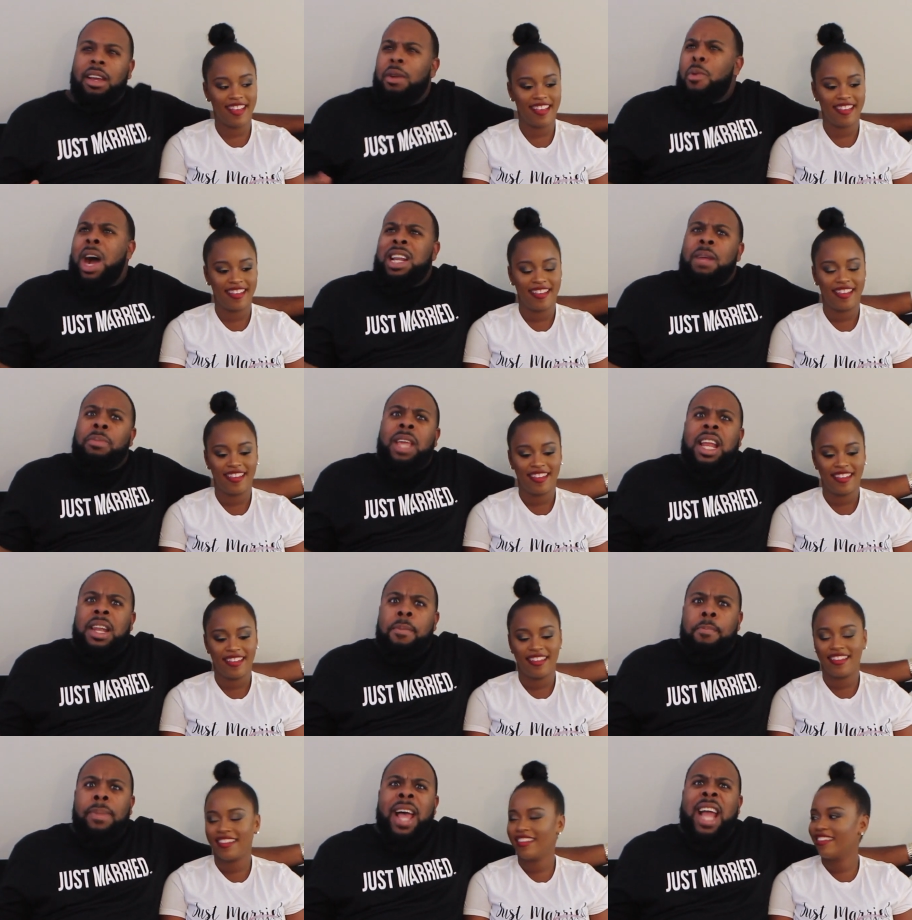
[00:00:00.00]
Speaker 1: Wound up getting
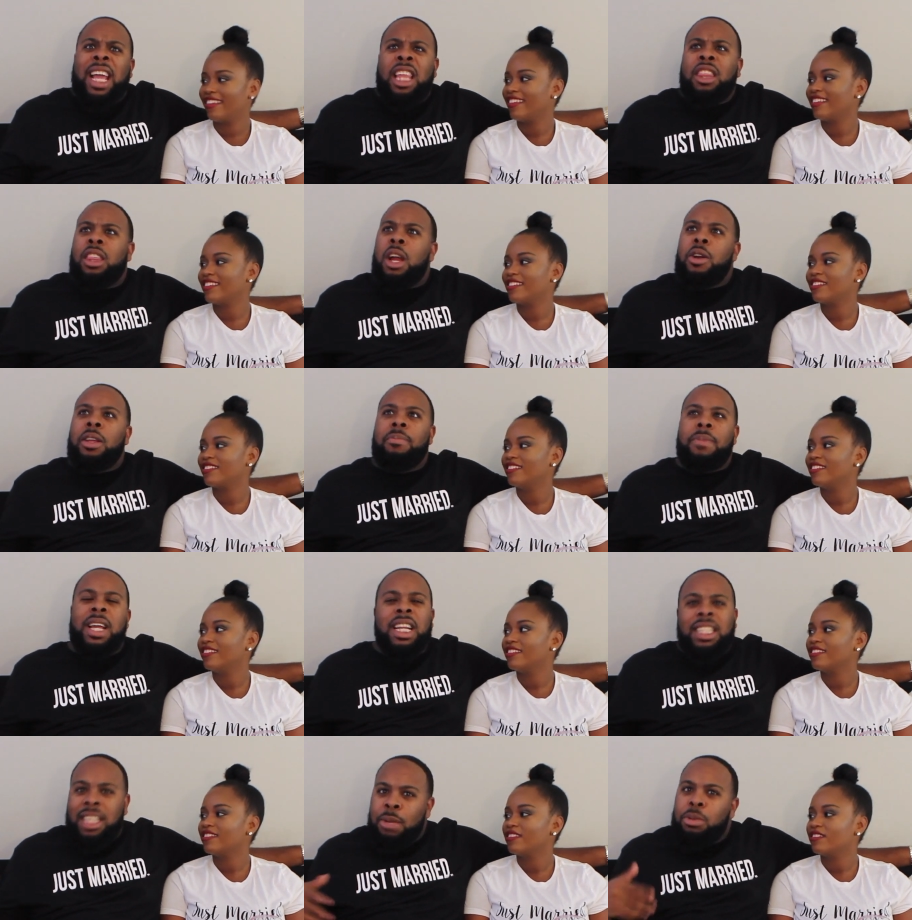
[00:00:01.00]
him back in 30
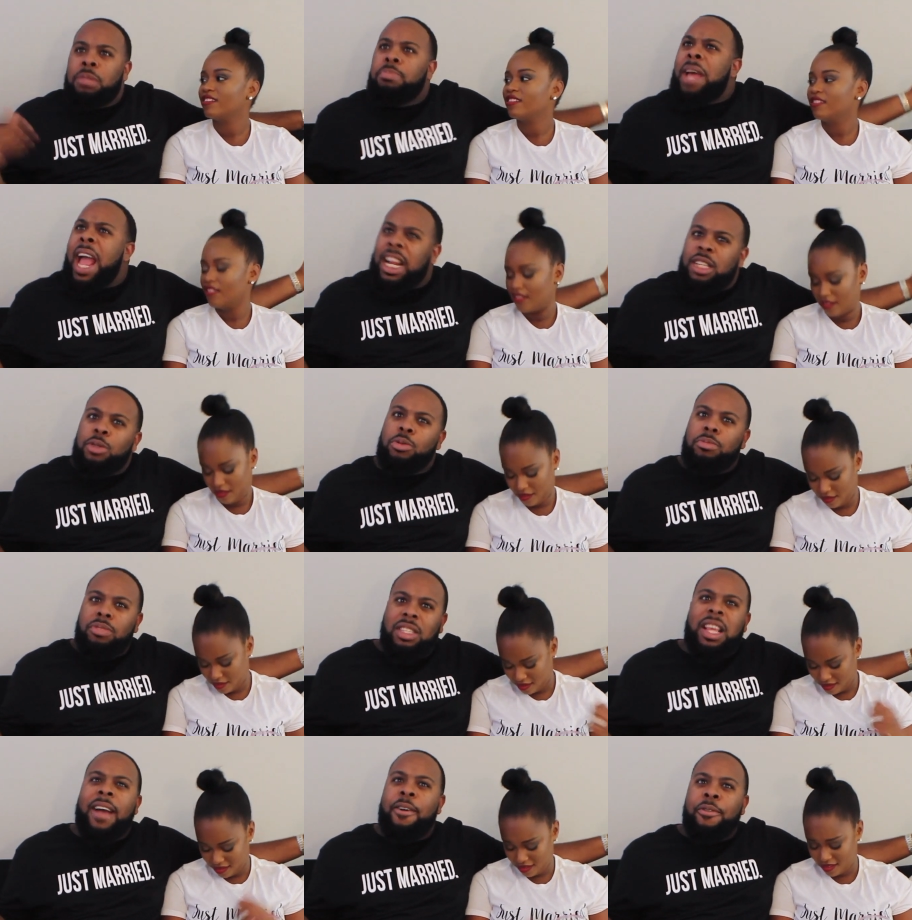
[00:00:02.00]
minutes. He was back to
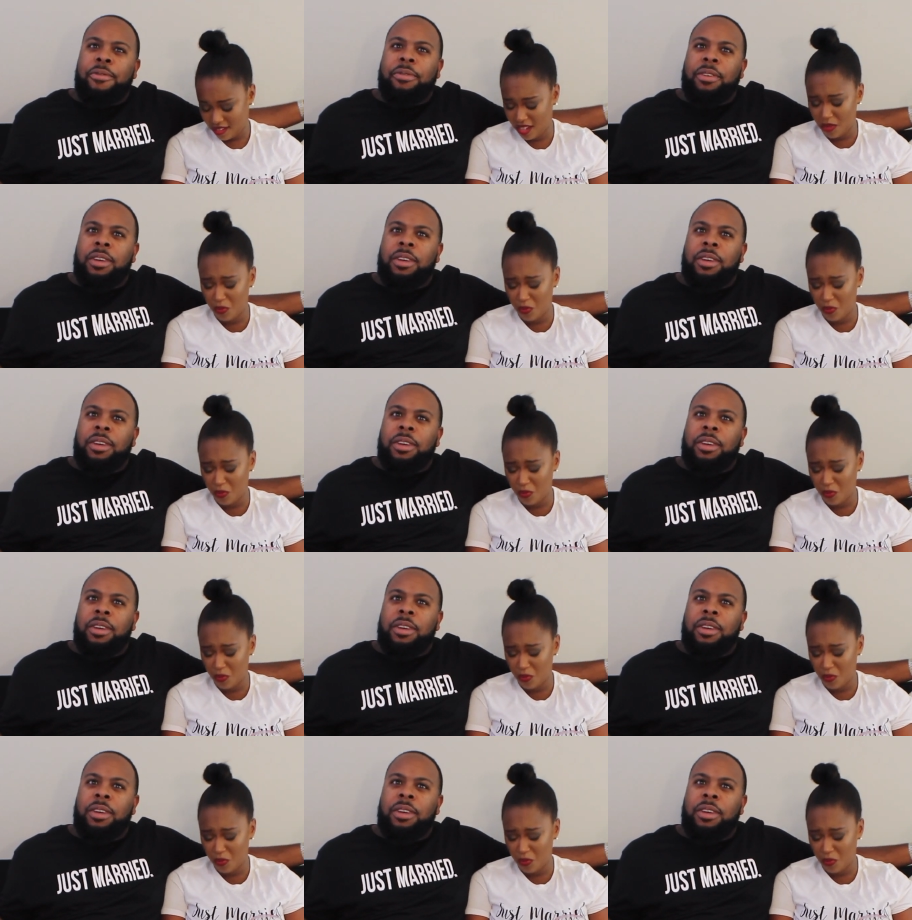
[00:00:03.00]
himself.